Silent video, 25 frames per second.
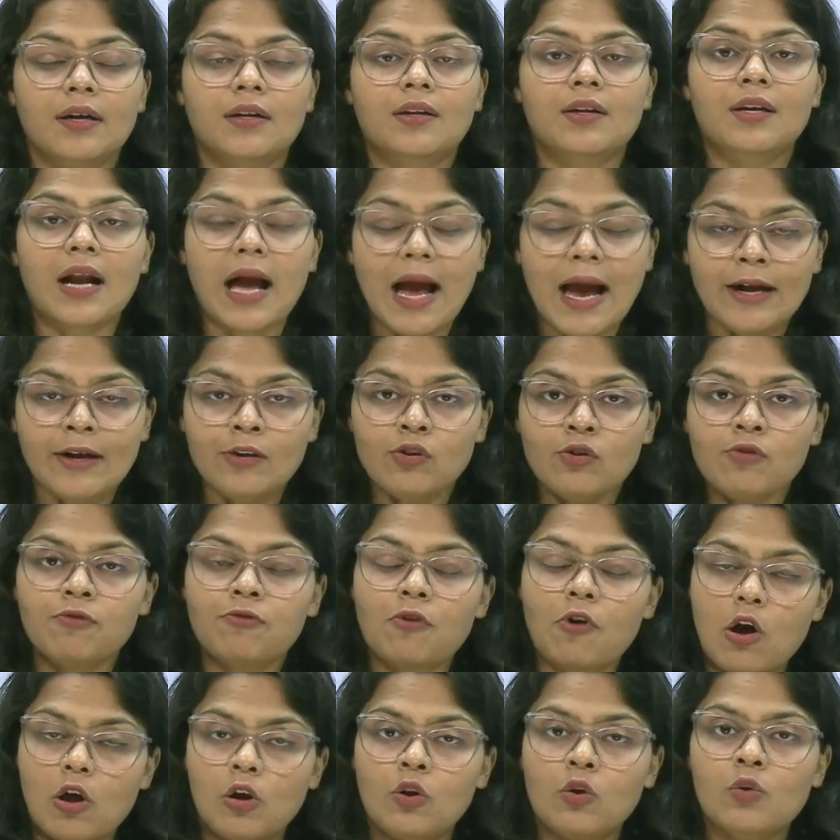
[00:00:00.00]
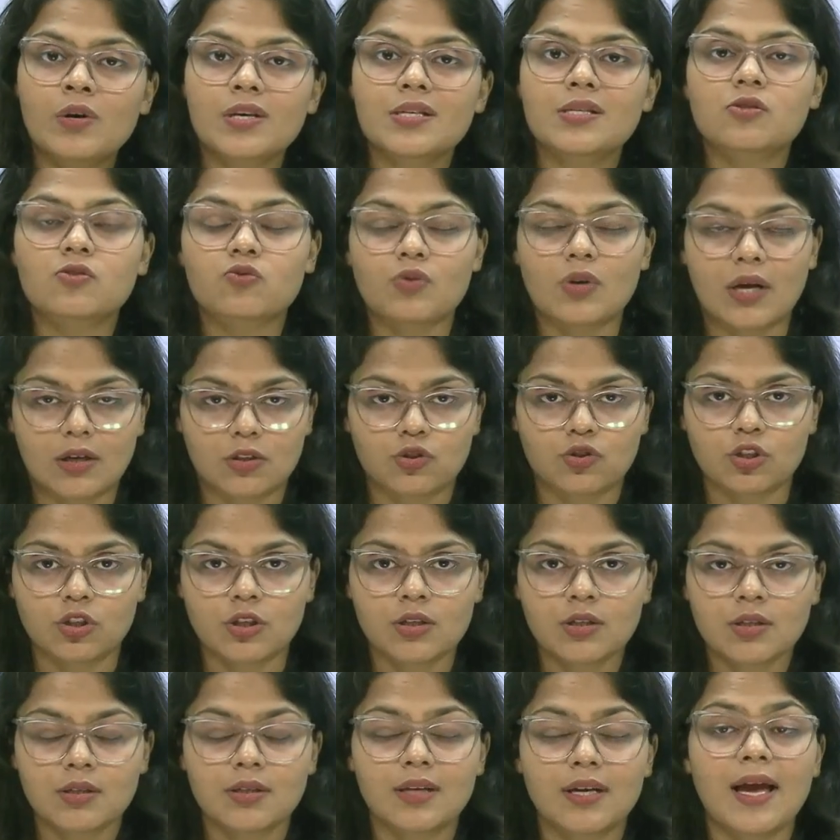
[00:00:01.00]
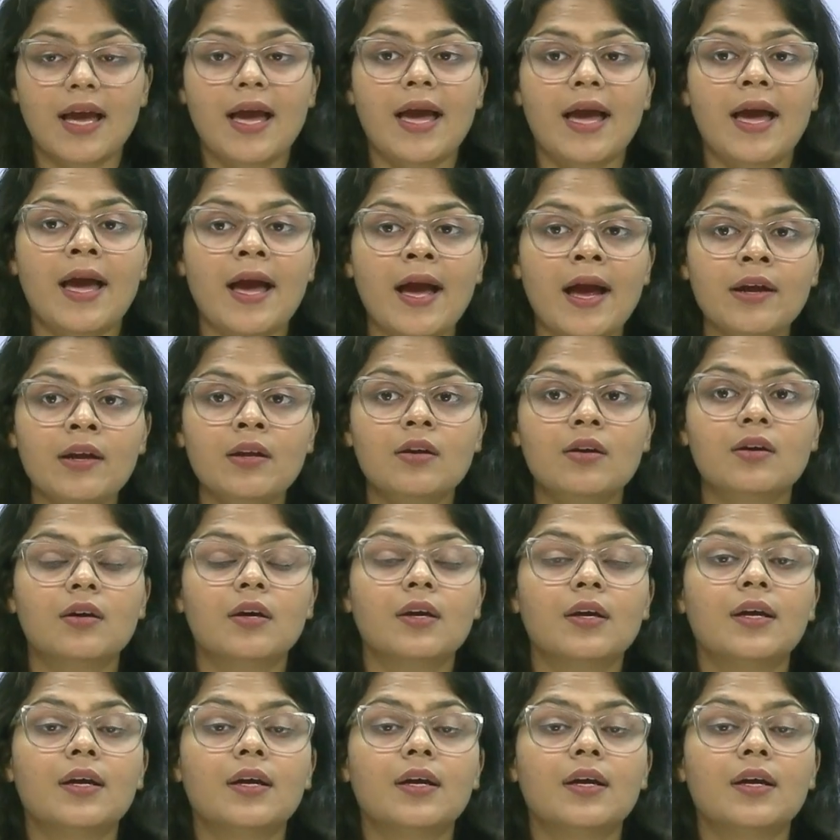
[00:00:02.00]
Try to follow a structure, and